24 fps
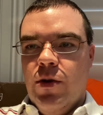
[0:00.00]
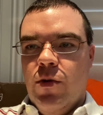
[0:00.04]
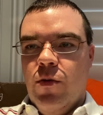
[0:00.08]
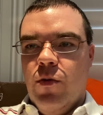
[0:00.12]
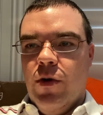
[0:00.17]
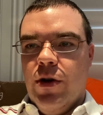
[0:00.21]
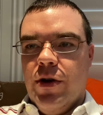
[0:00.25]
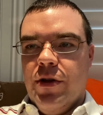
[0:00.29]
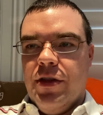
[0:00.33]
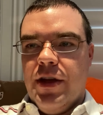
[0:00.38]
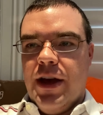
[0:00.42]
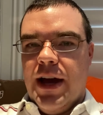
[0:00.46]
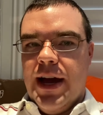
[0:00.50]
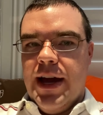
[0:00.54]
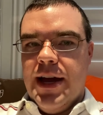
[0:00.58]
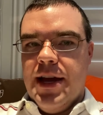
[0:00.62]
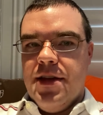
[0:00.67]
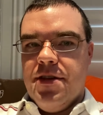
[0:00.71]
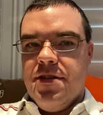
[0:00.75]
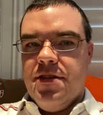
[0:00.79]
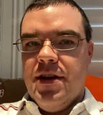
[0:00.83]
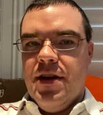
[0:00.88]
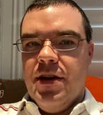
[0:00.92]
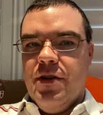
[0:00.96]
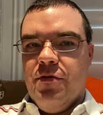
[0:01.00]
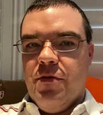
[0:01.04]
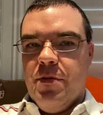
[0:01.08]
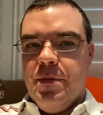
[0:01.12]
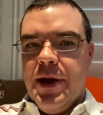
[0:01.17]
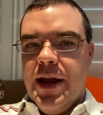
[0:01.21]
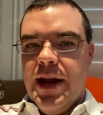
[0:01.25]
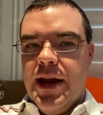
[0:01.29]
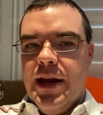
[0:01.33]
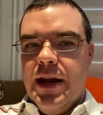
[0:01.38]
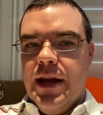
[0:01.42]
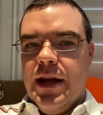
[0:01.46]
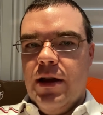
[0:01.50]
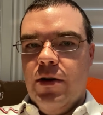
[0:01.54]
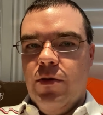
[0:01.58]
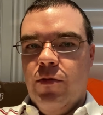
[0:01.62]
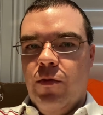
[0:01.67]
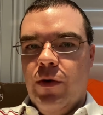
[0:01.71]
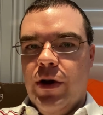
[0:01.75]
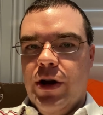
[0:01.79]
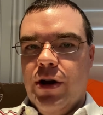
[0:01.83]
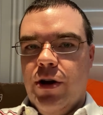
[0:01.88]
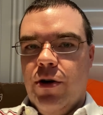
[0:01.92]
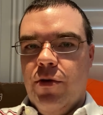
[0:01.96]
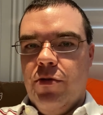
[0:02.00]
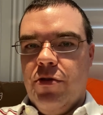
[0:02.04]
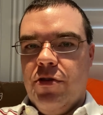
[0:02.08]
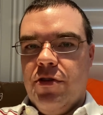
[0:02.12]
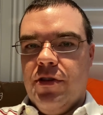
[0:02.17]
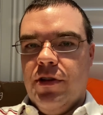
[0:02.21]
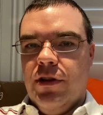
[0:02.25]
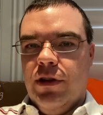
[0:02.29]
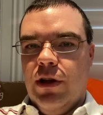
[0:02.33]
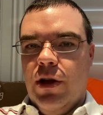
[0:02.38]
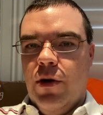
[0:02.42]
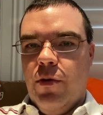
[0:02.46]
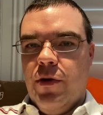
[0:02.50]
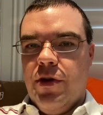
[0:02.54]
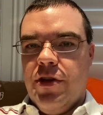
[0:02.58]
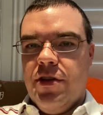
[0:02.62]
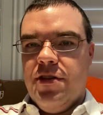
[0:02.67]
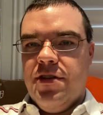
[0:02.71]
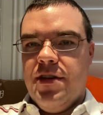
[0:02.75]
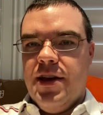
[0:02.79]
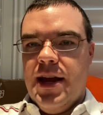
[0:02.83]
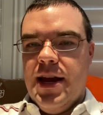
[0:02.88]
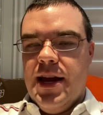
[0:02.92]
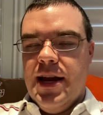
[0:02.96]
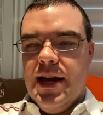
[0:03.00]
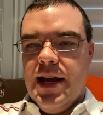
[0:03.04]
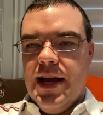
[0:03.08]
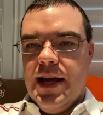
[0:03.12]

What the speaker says: where the highest seed remaining would host the lowest seed,